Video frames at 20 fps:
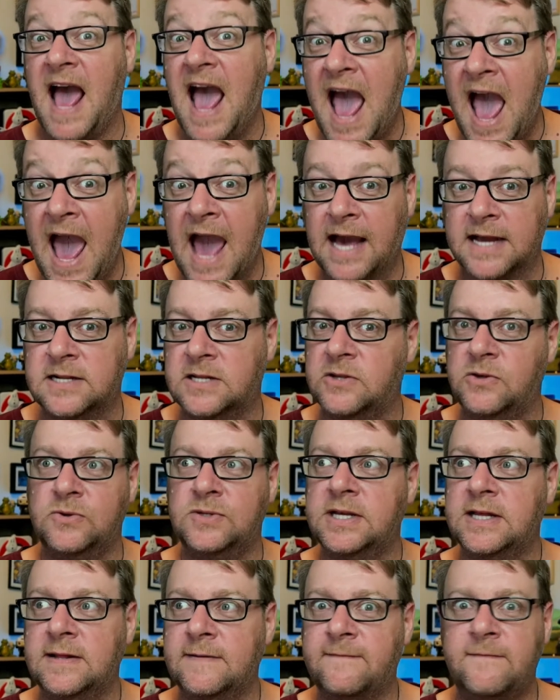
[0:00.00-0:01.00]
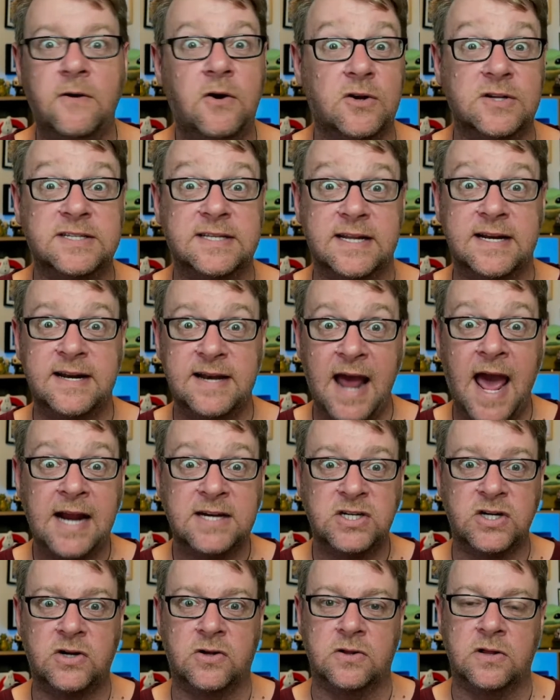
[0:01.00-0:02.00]
ACT, New Zealand First,
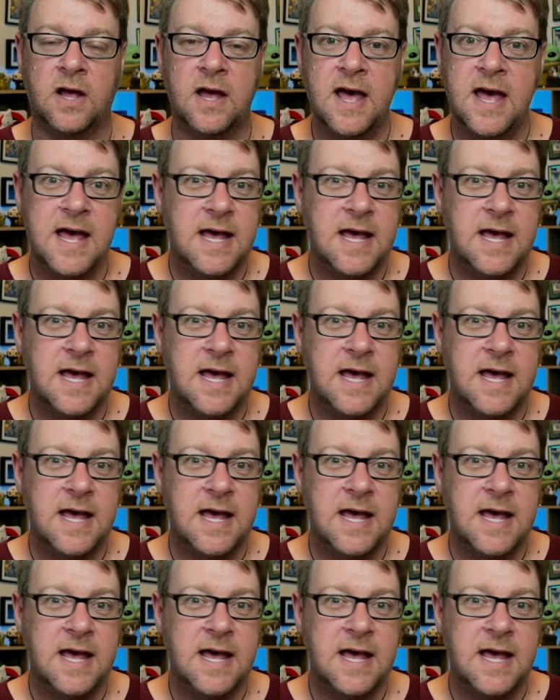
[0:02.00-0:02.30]
National,